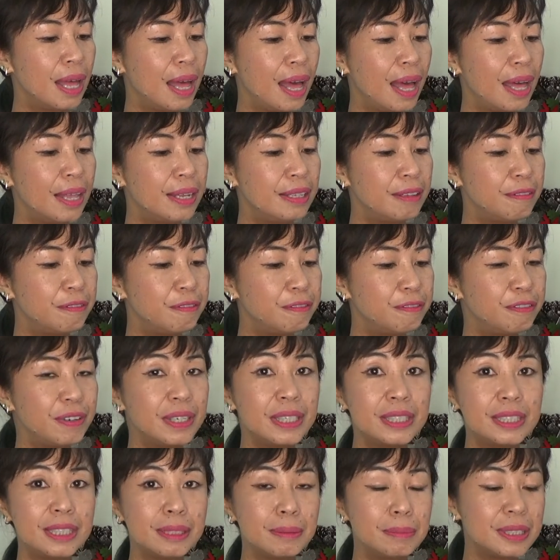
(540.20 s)
and the
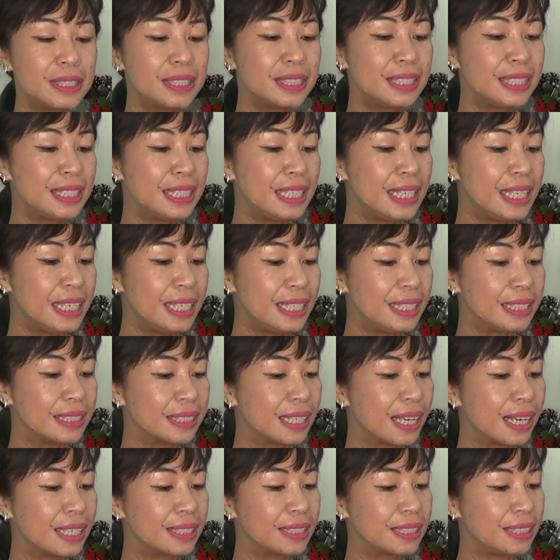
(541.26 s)
victim's niece
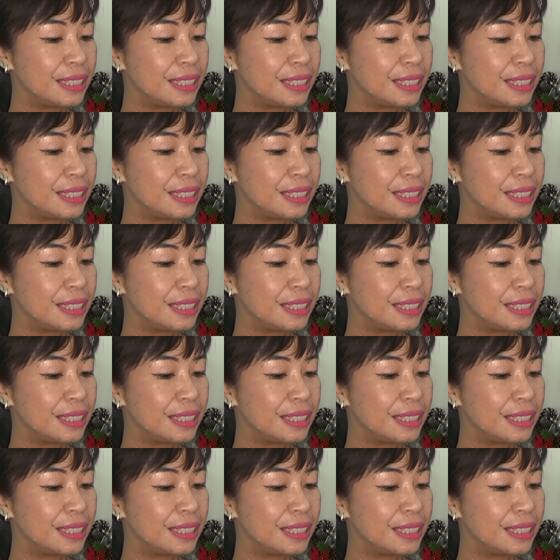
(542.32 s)
has